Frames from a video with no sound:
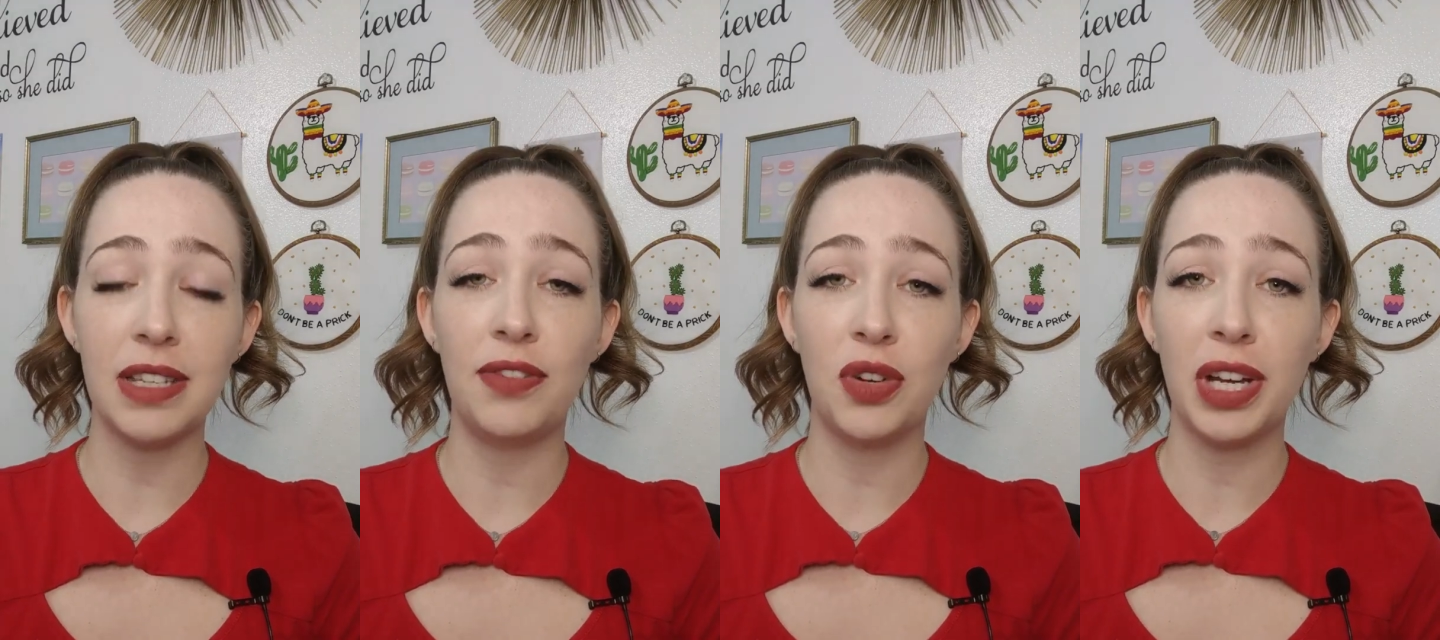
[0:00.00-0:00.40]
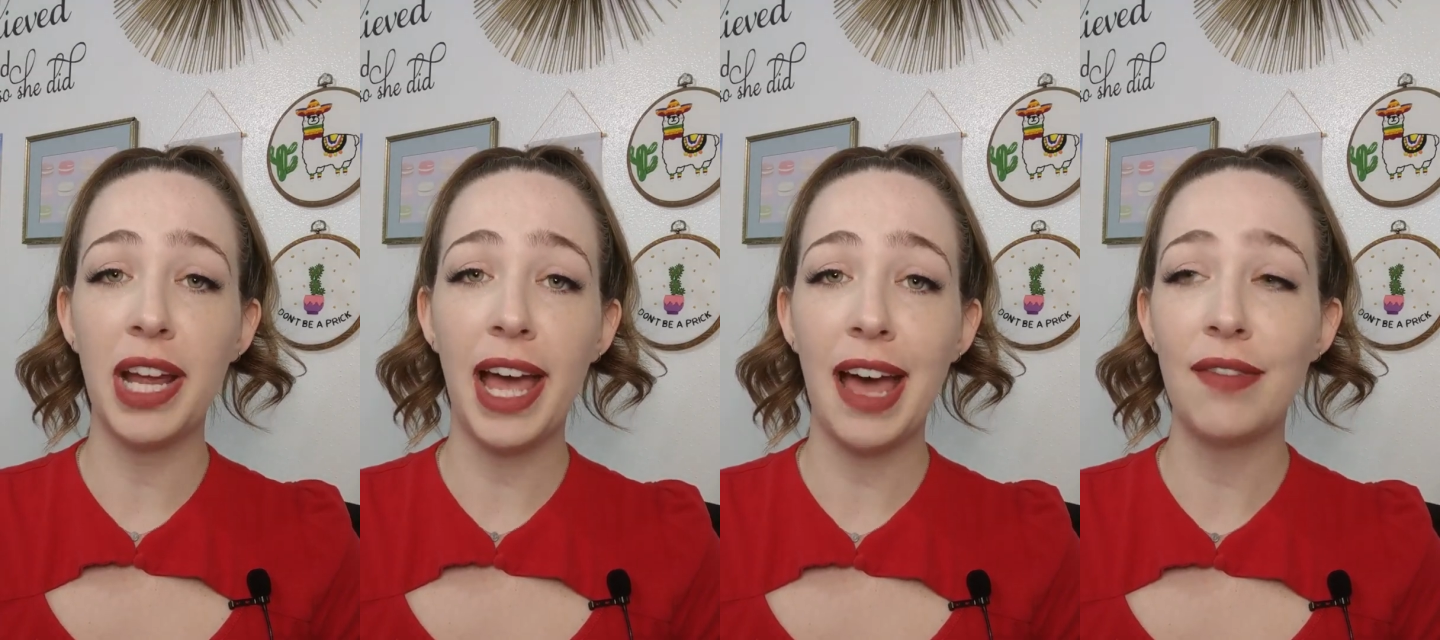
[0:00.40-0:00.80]
If you're gonna
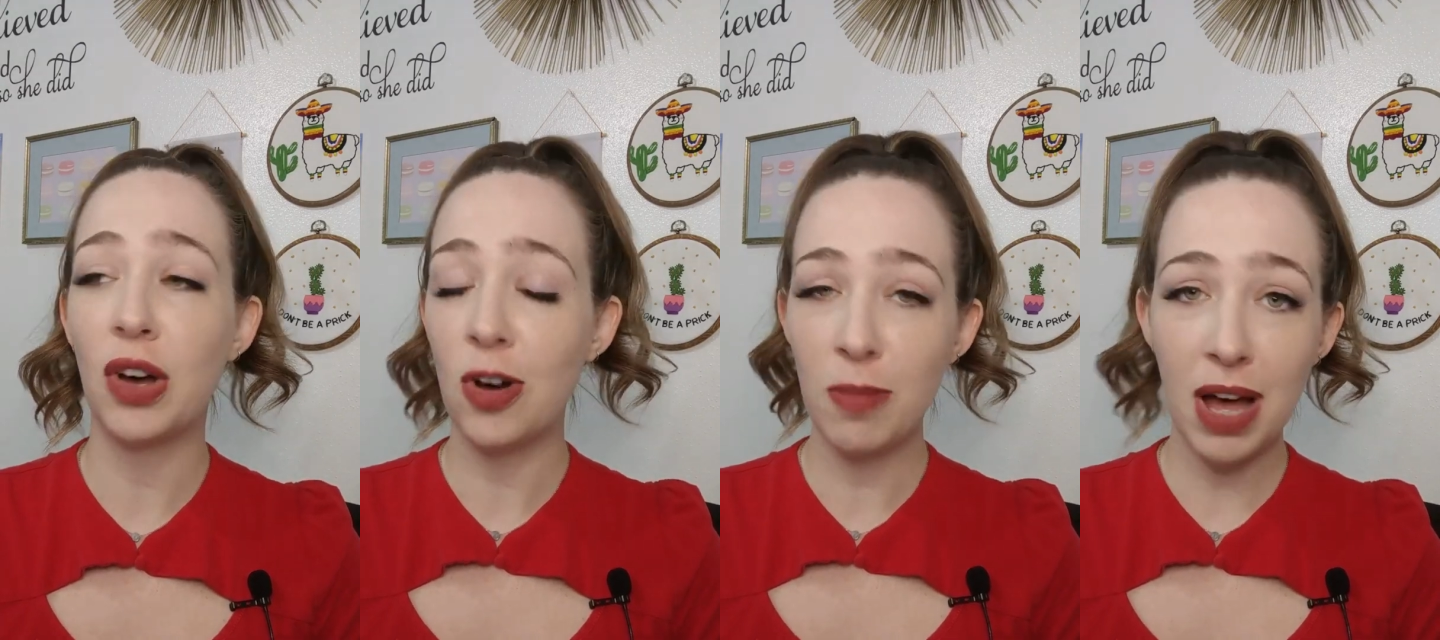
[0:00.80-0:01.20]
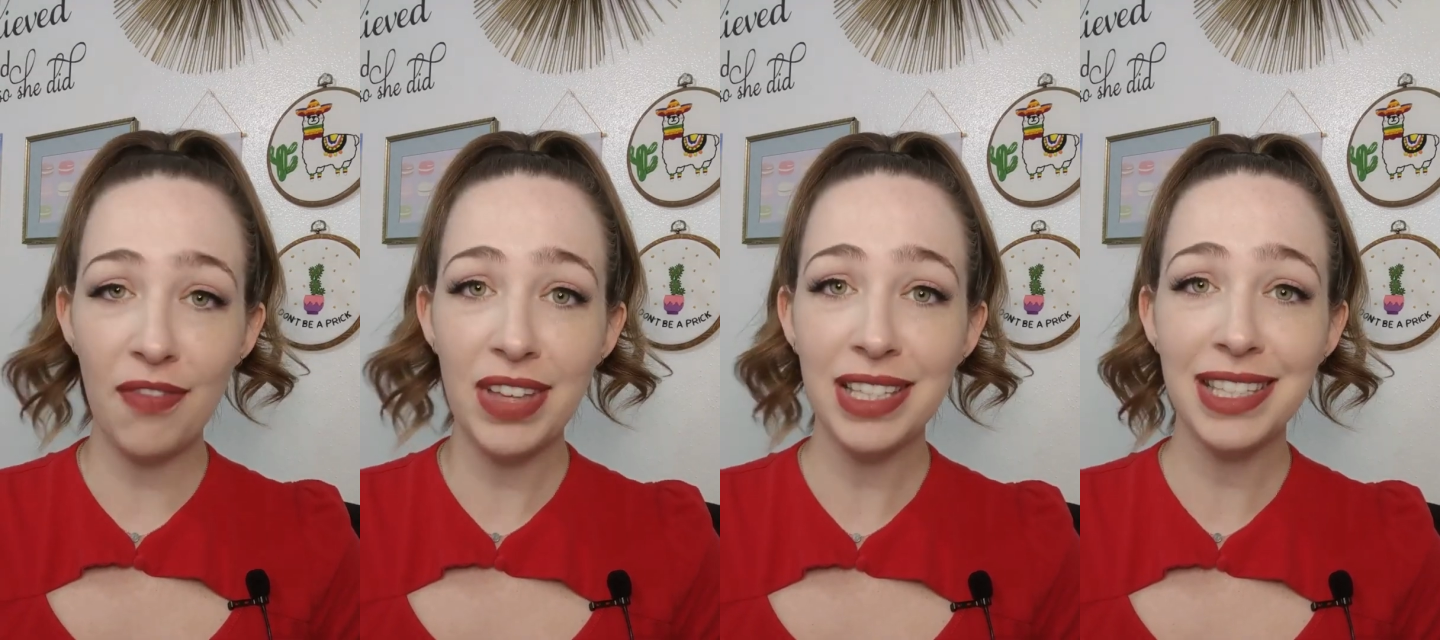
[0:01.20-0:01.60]
have a home
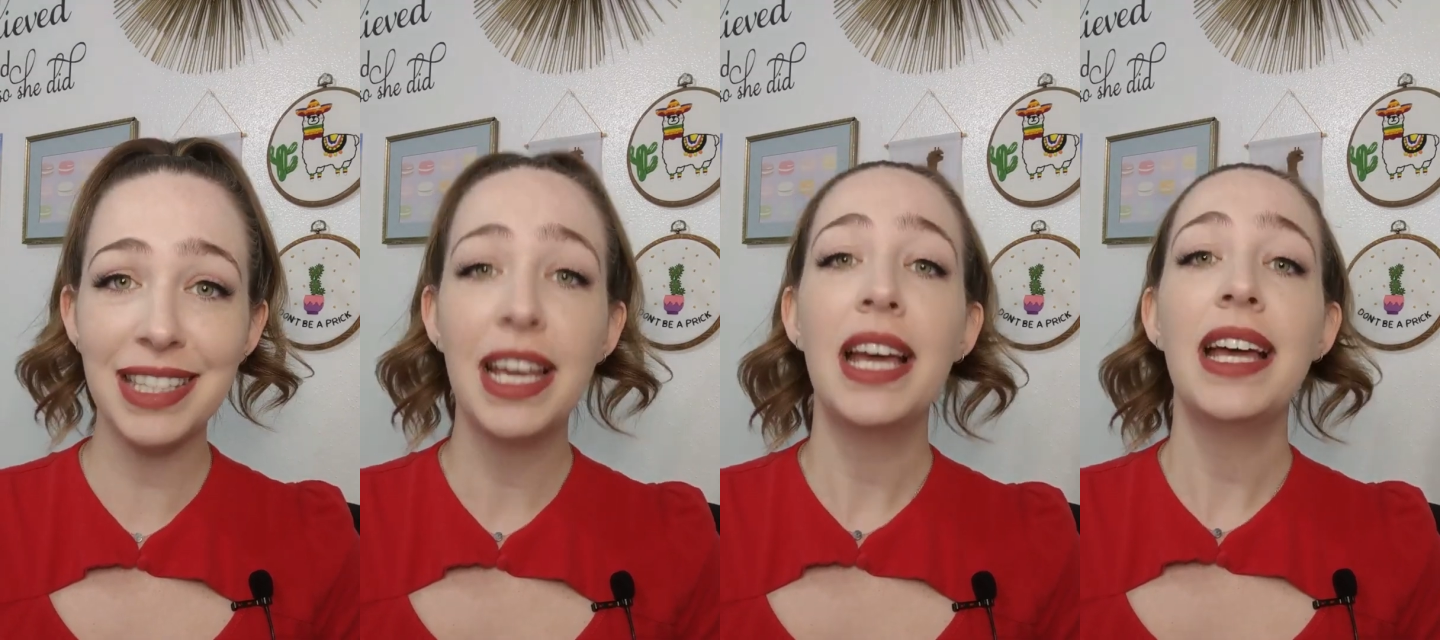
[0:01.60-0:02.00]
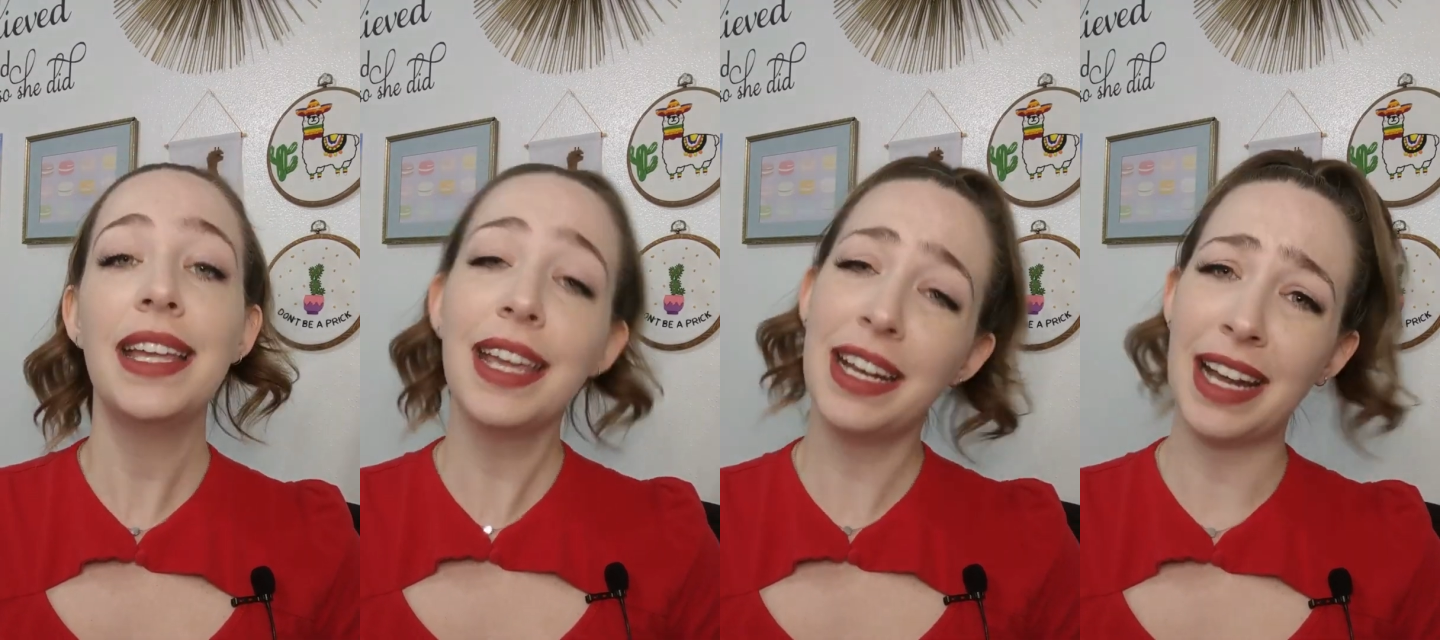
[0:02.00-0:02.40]
office,
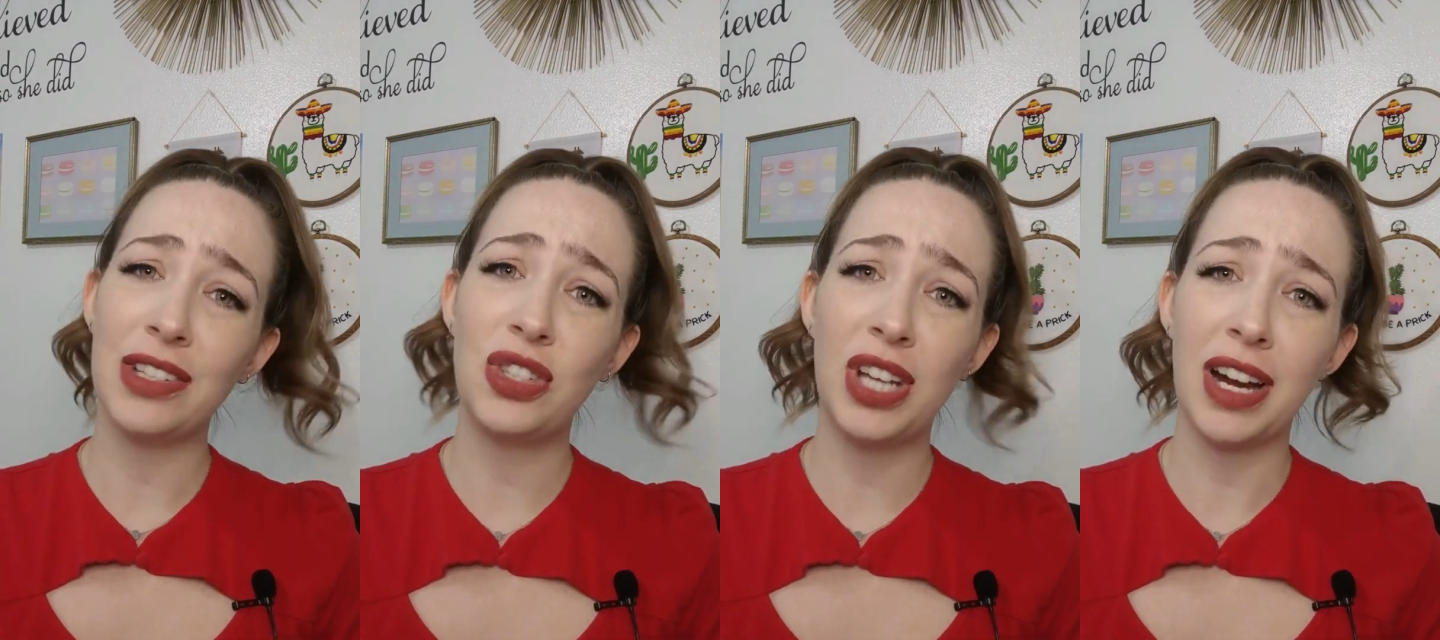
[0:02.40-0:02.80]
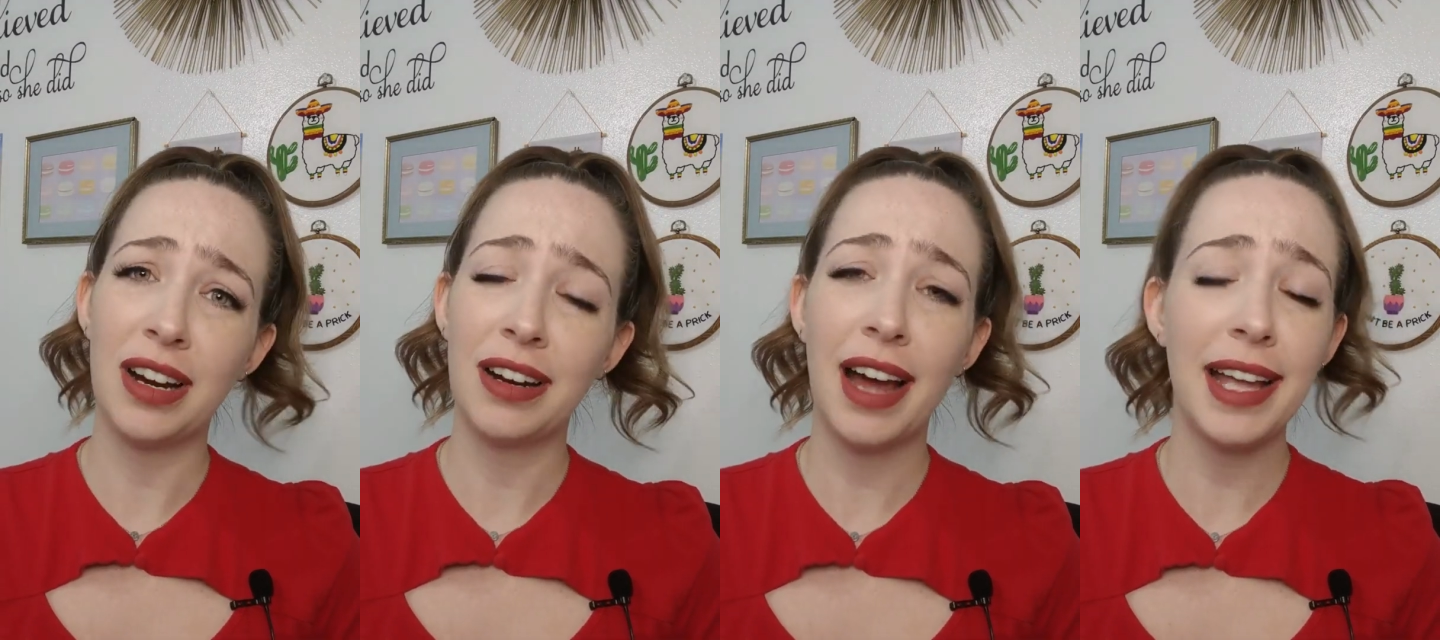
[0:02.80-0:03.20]
get a nice chair.